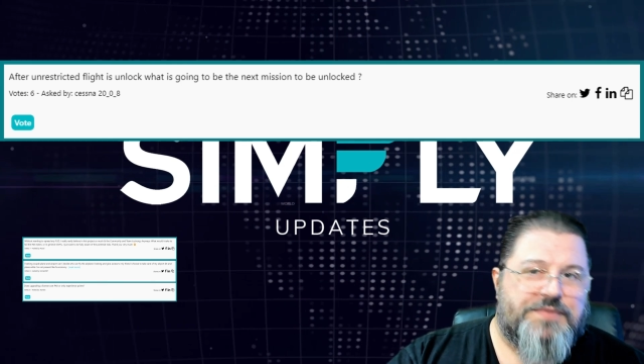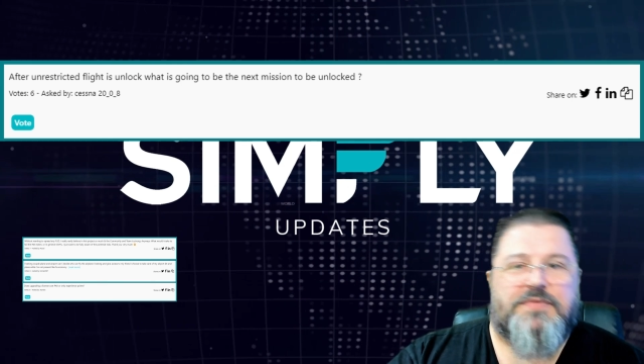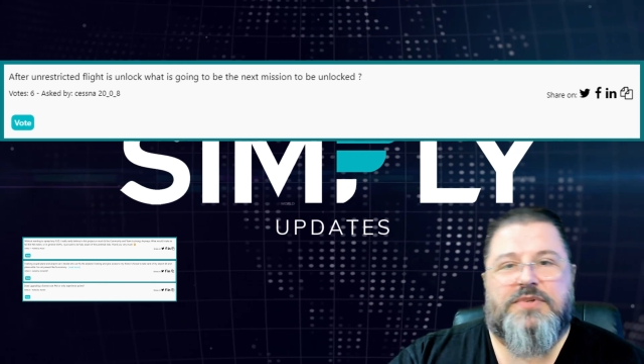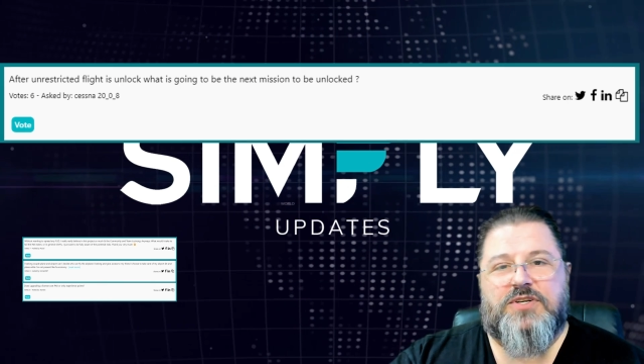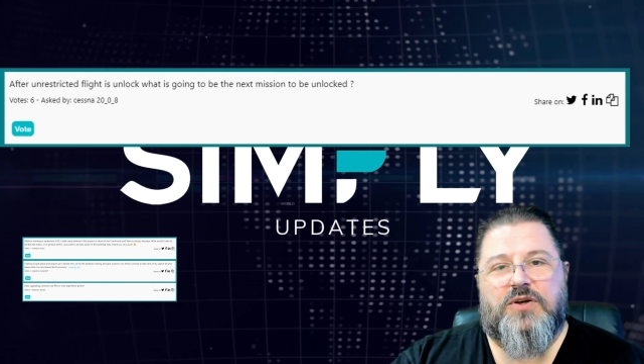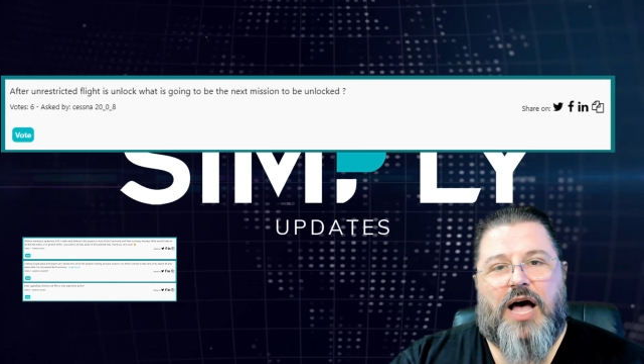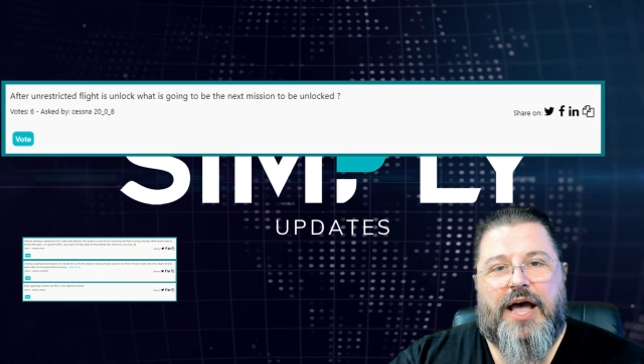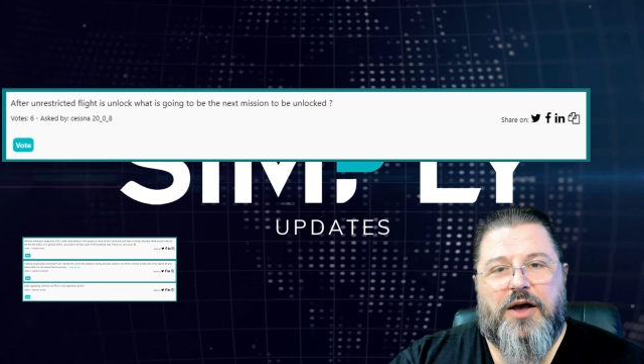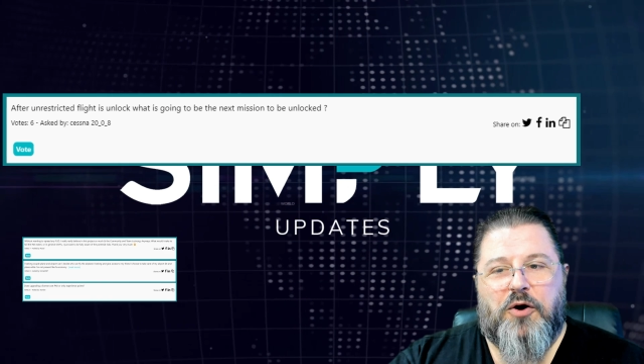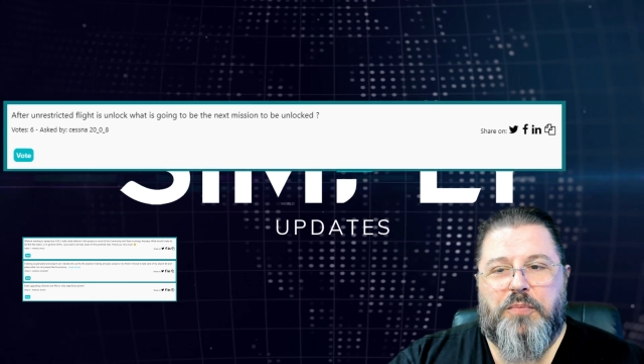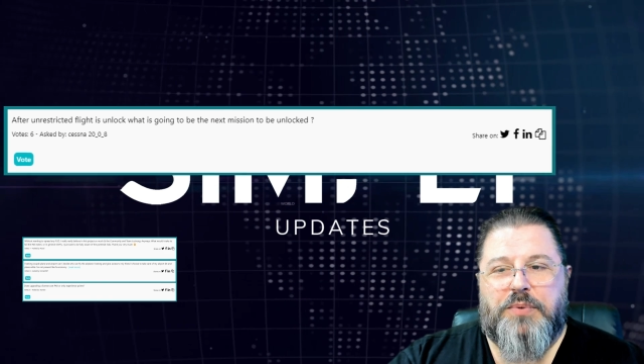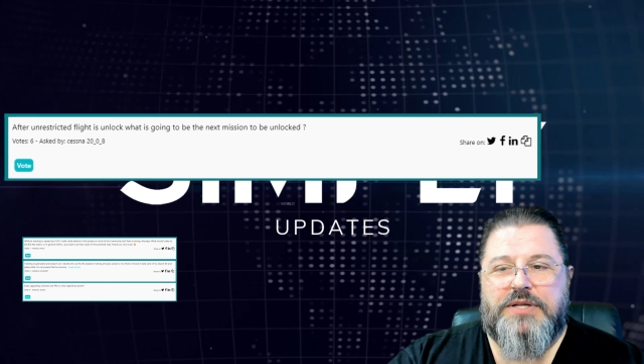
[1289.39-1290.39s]
So I
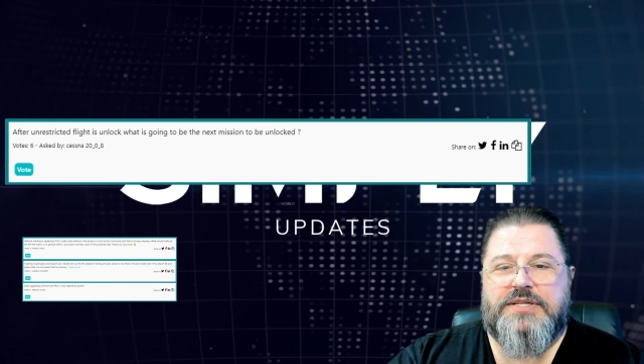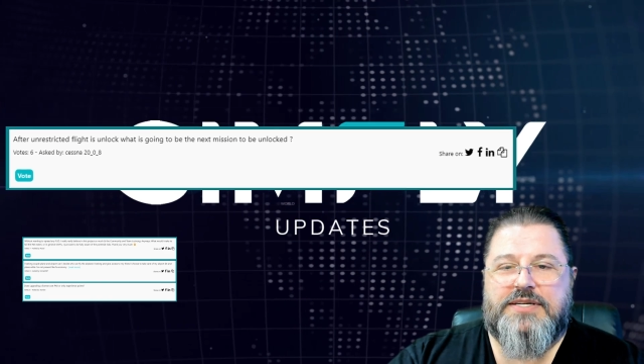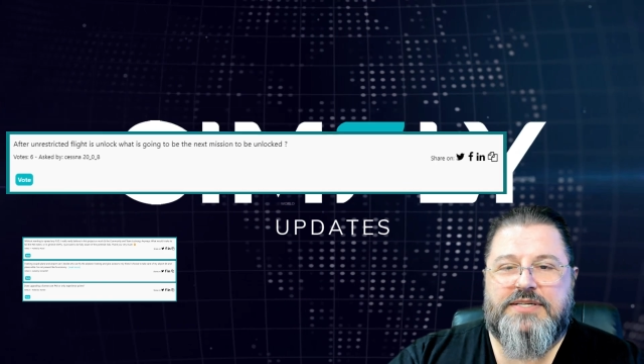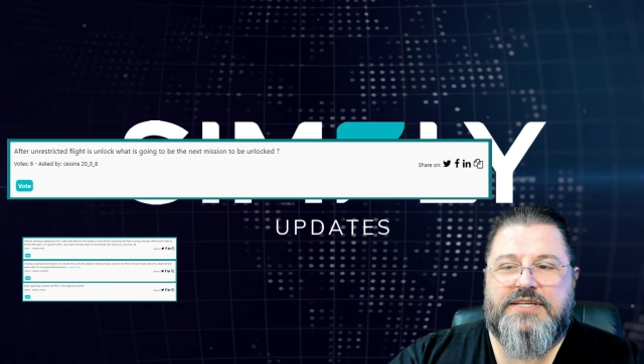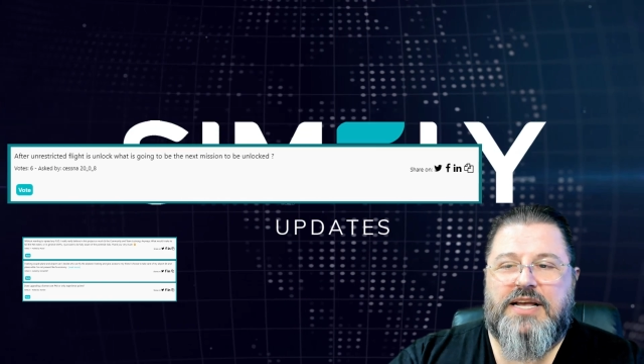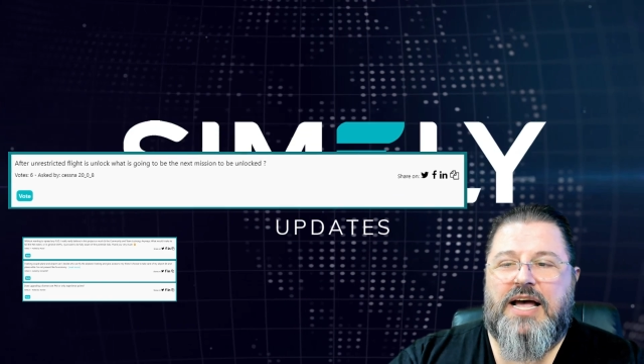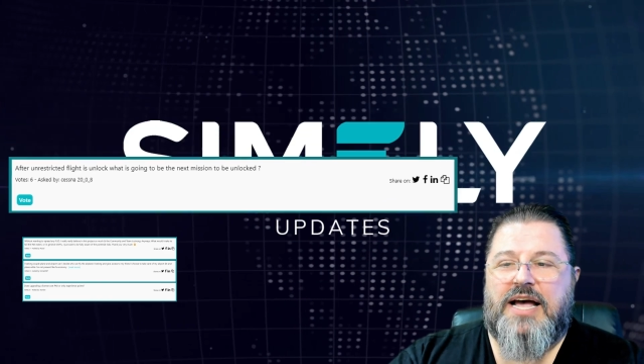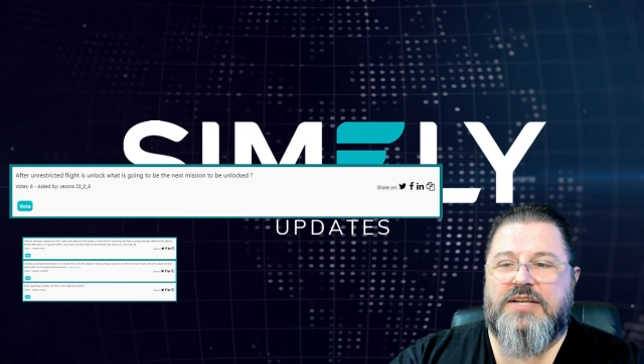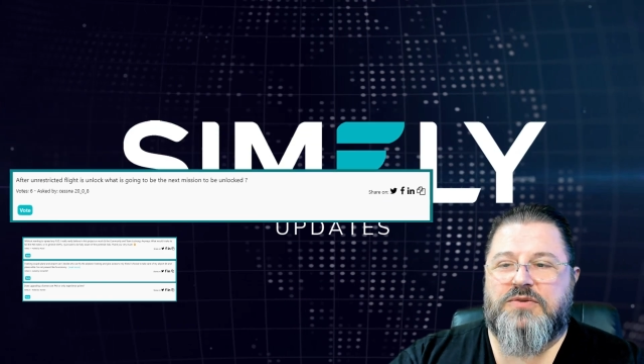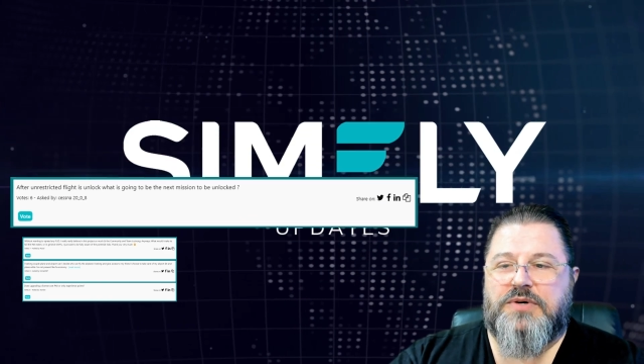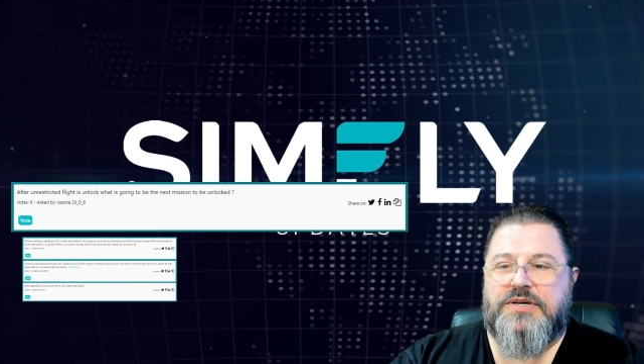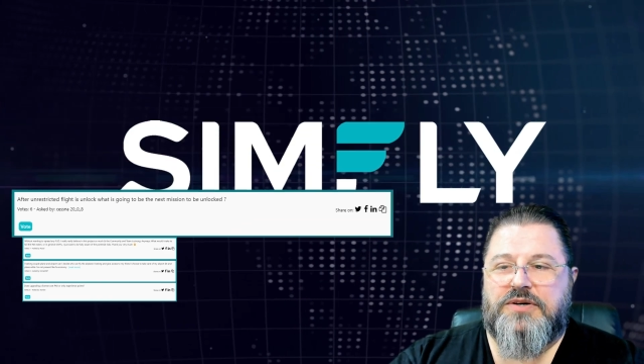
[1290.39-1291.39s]
hope this
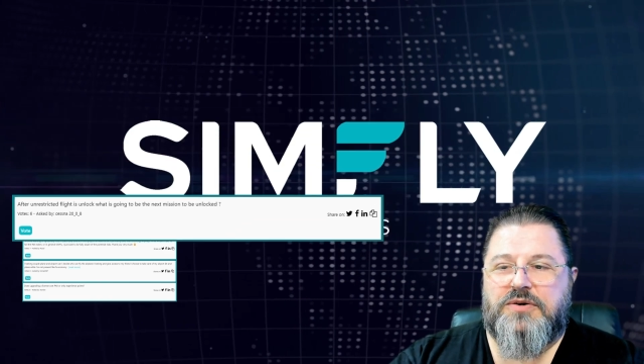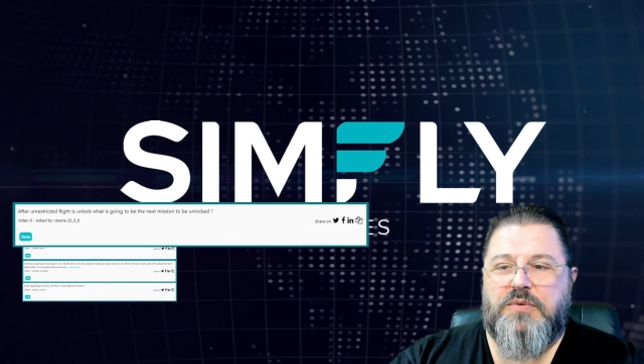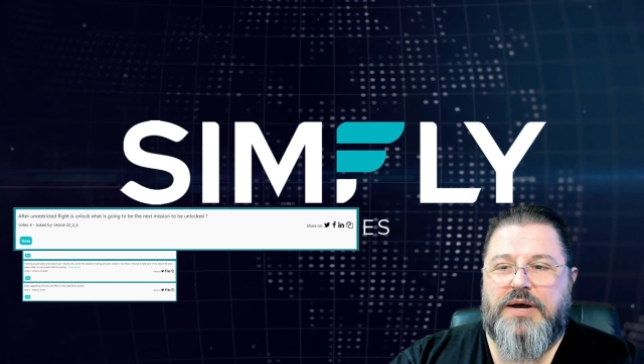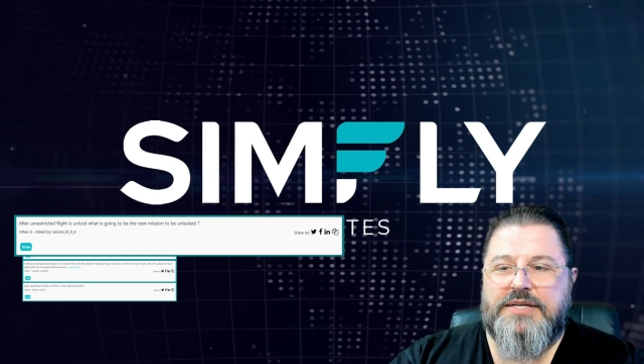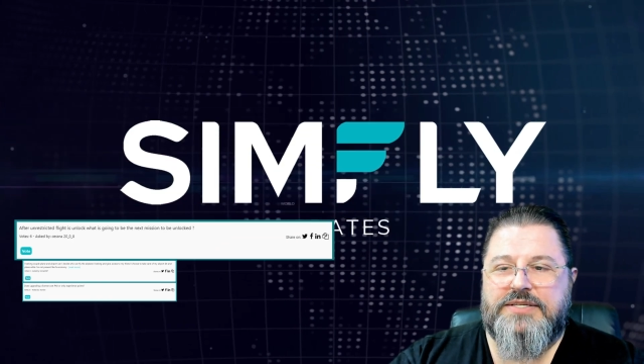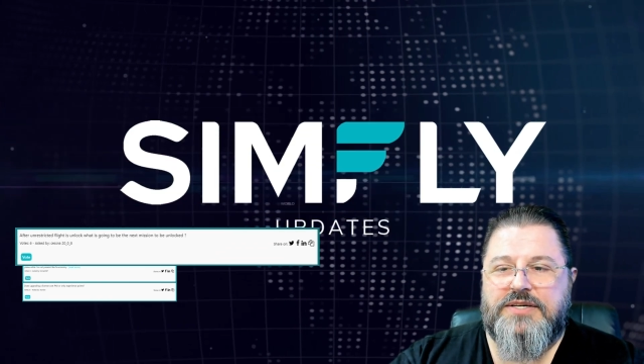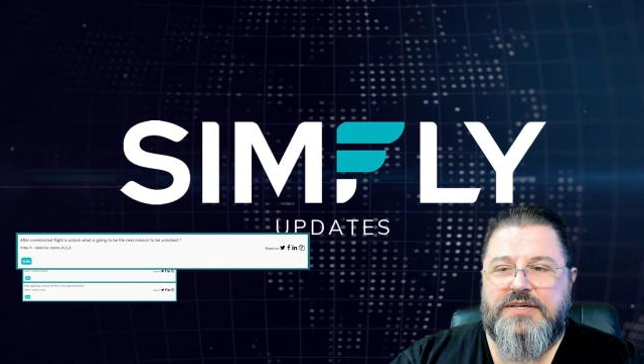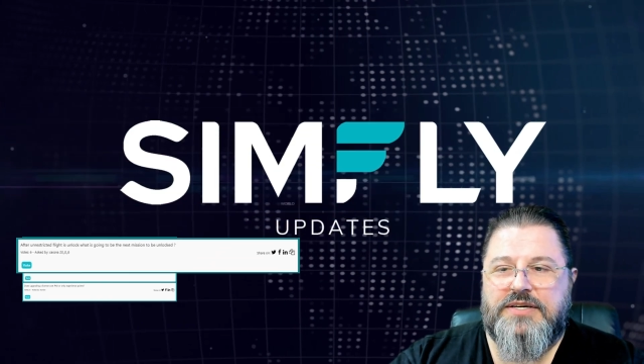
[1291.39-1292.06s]
answers your question,